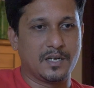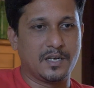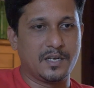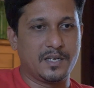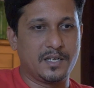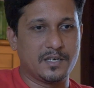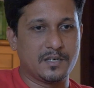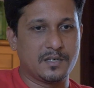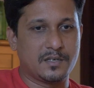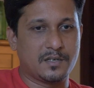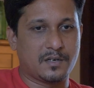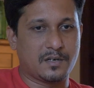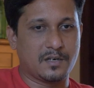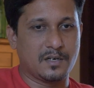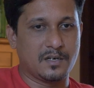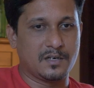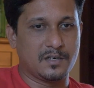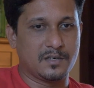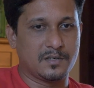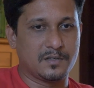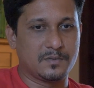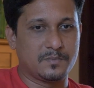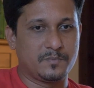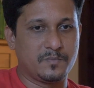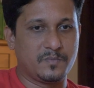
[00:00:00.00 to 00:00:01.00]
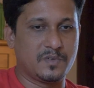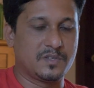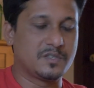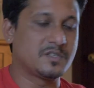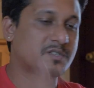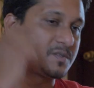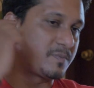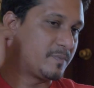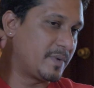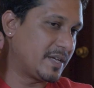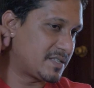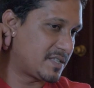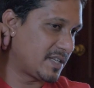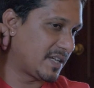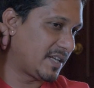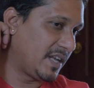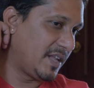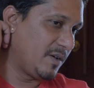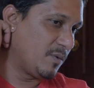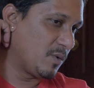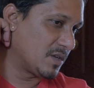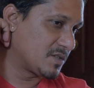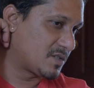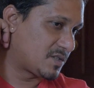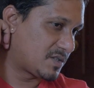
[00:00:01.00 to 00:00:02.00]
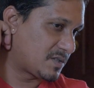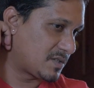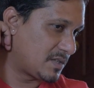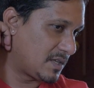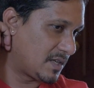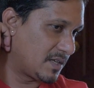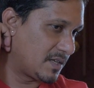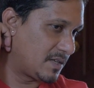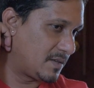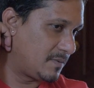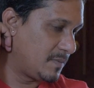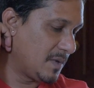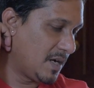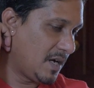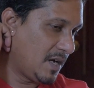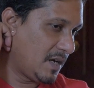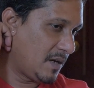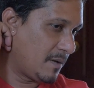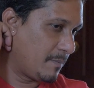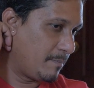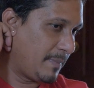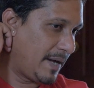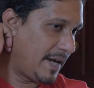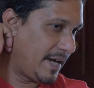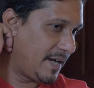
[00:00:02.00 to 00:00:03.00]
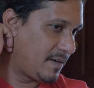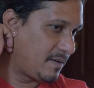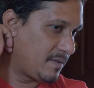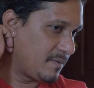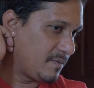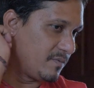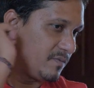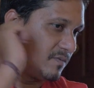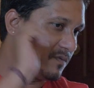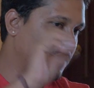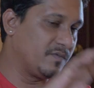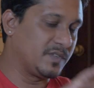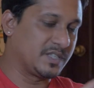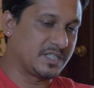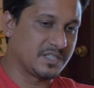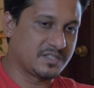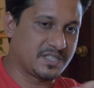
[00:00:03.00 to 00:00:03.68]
earlier, this basically was made with a